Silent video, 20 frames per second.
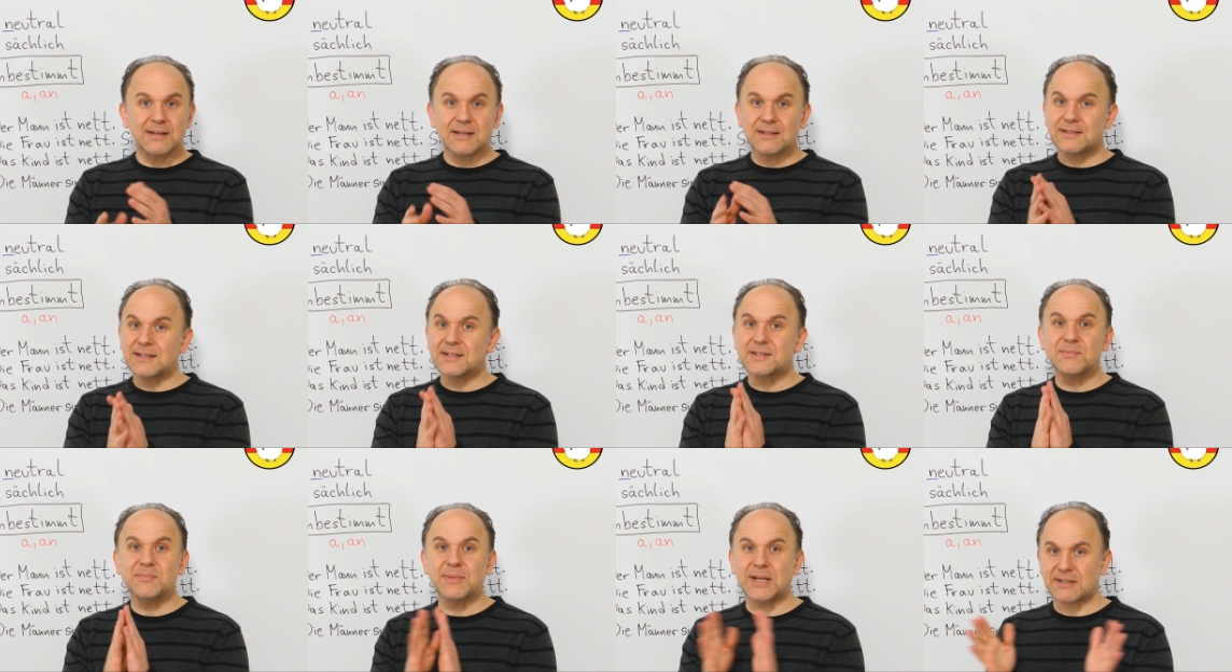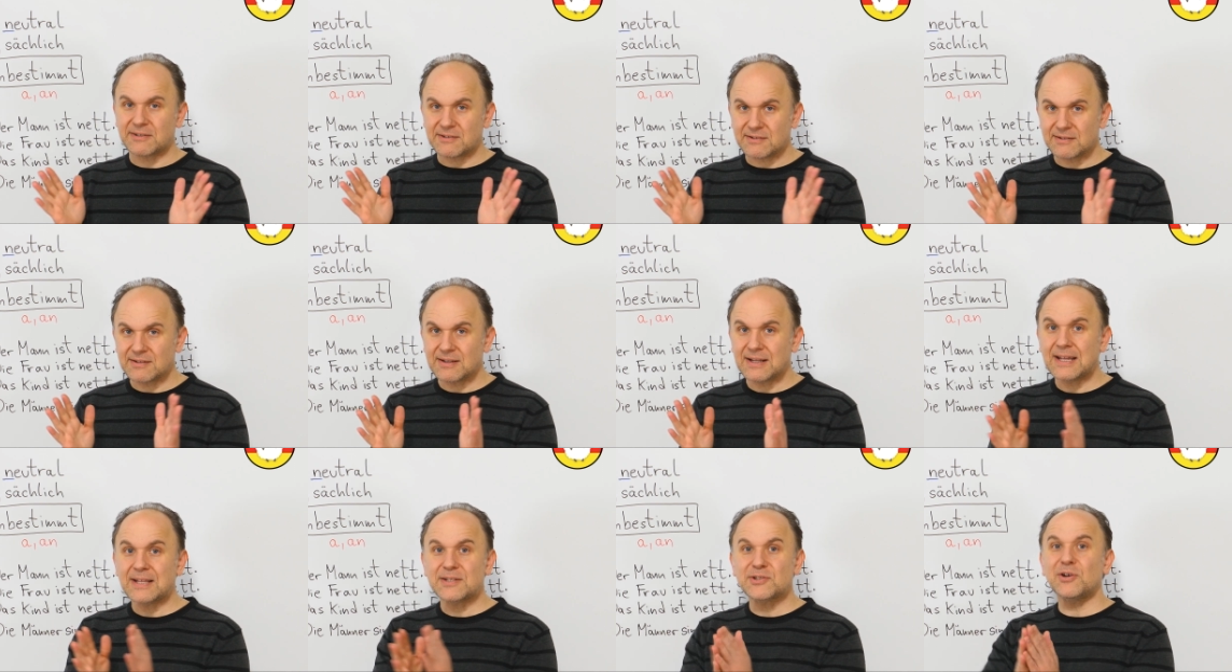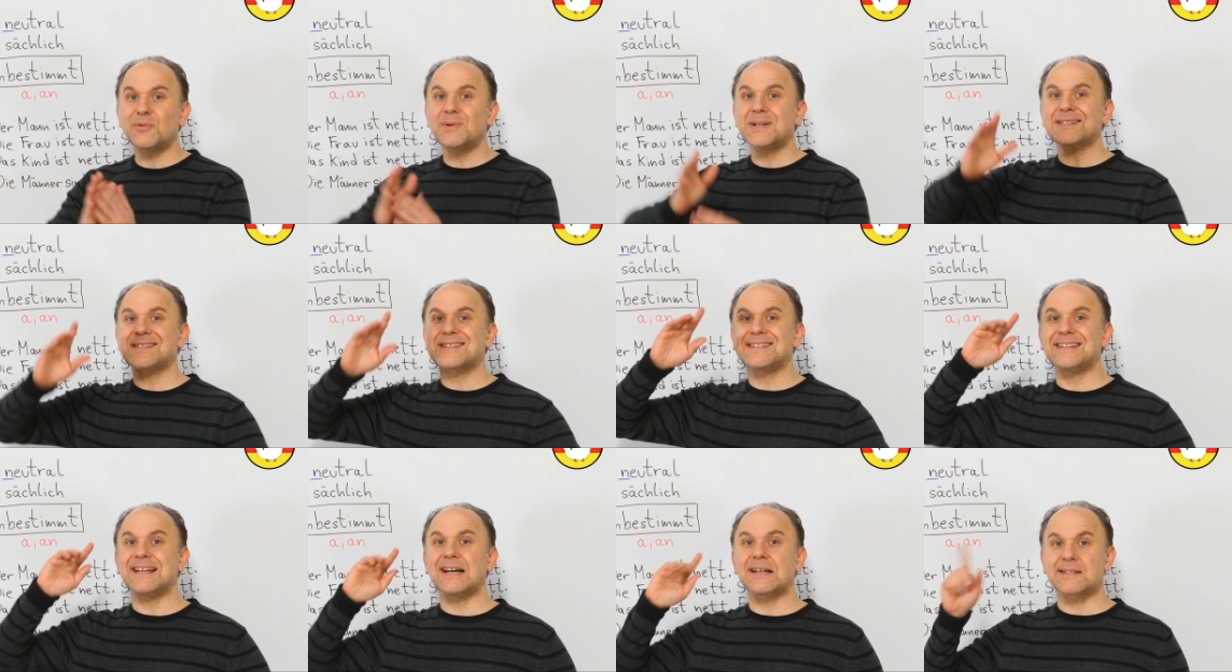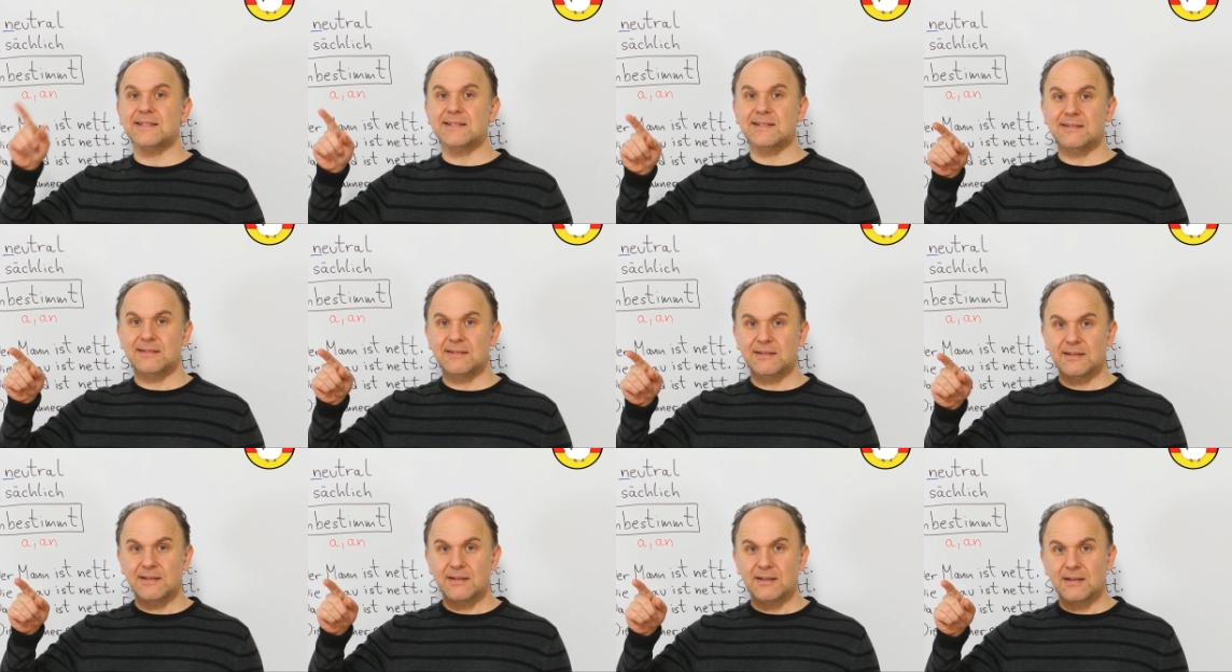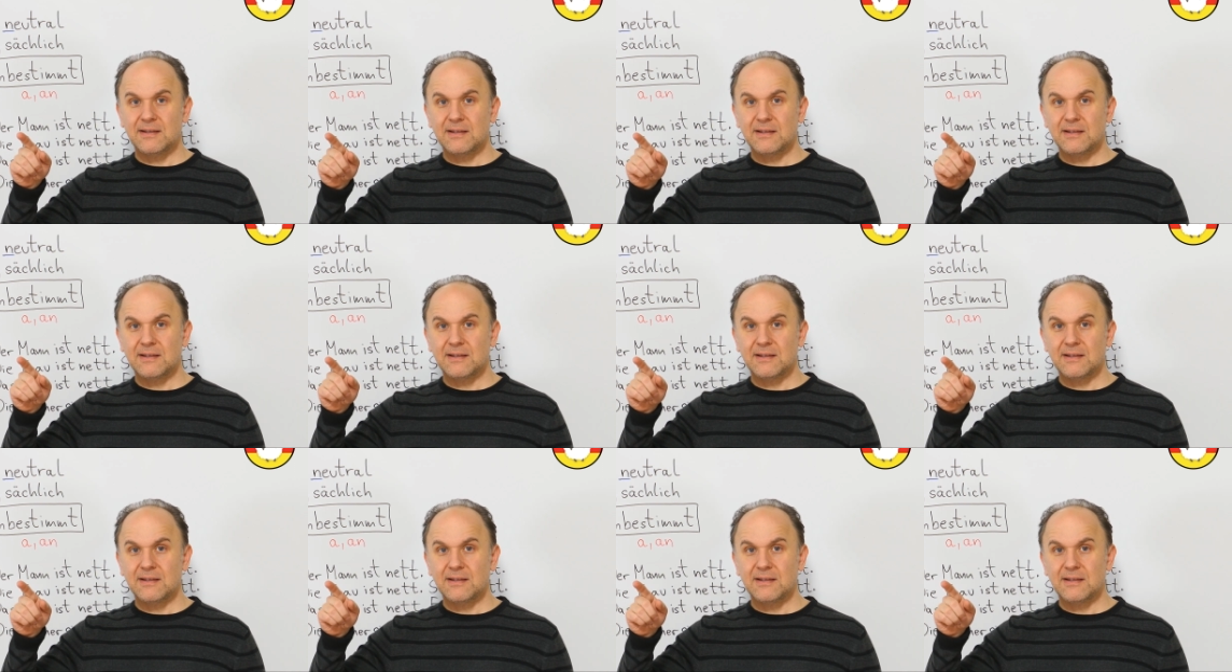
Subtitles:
It doesn't matter. It's always das.